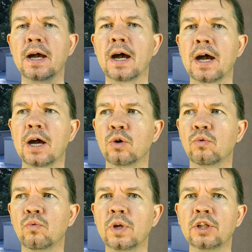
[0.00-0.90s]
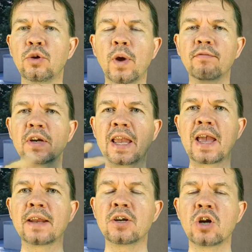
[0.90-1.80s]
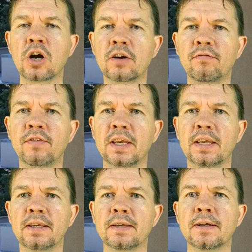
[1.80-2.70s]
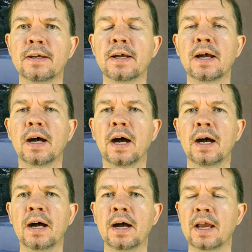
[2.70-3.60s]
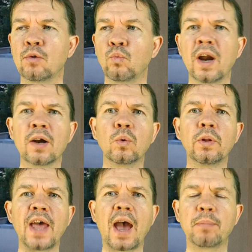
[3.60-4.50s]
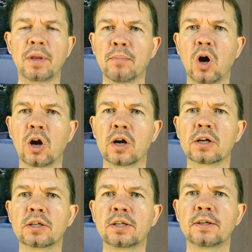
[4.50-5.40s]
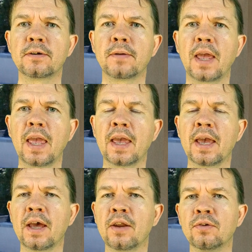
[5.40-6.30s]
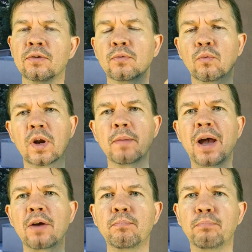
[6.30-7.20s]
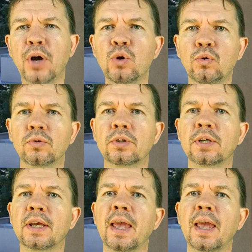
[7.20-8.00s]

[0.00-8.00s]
Will you ever get an RV? And where will that be parked? And what about a boat?